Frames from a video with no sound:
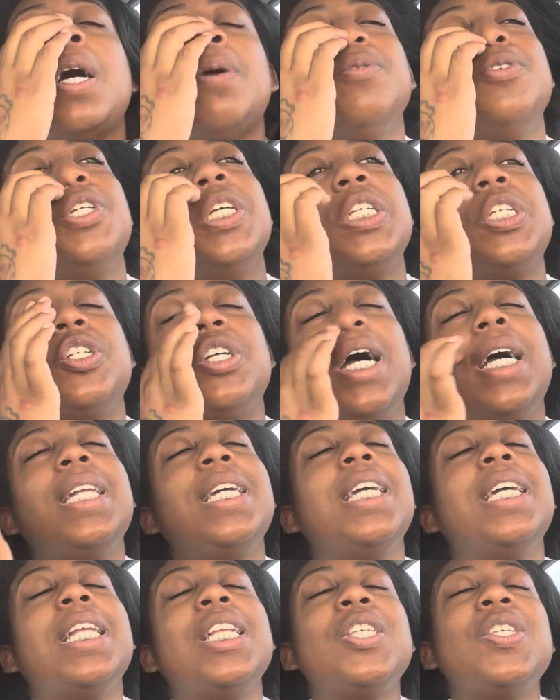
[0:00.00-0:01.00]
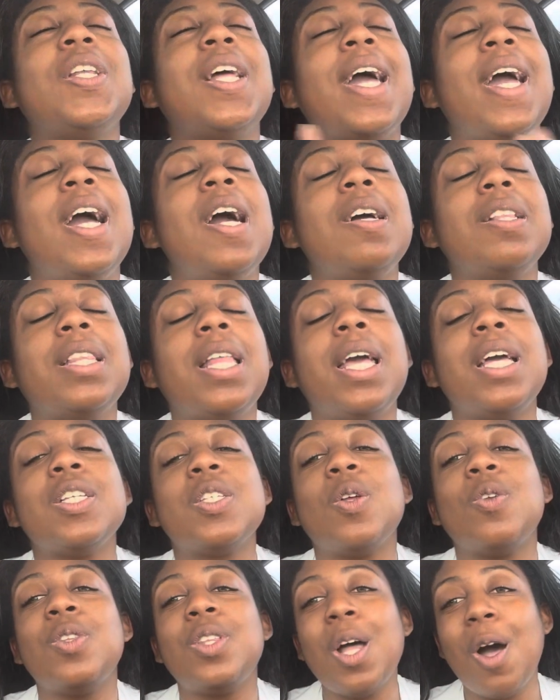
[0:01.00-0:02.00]
I'm just trying to get into the hair thing,
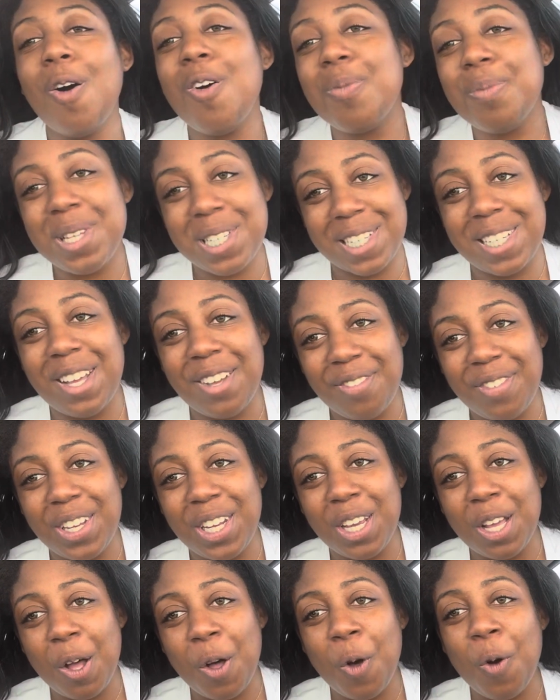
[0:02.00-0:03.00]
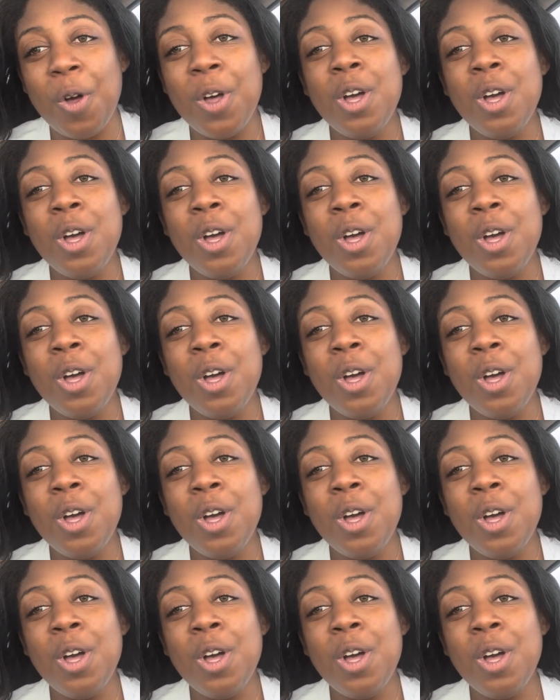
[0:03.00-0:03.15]
so don't miss that video.